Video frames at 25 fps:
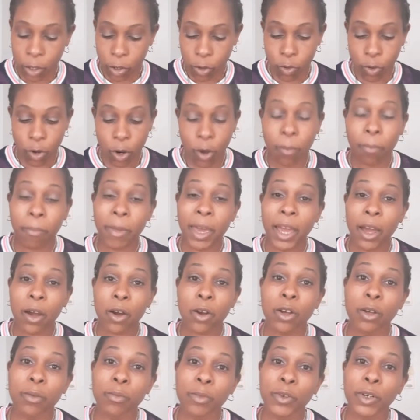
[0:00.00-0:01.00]

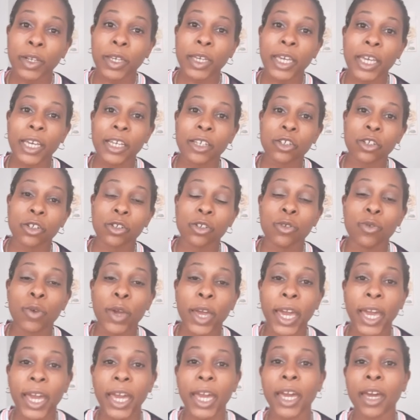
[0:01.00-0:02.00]
malcommunication you
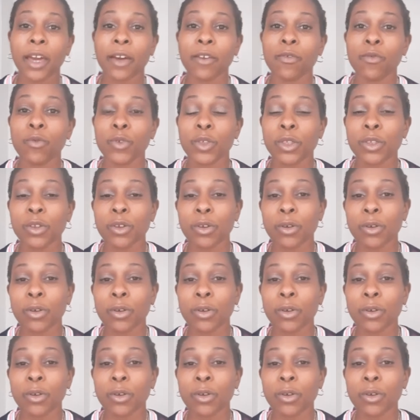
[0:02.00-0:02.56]
have with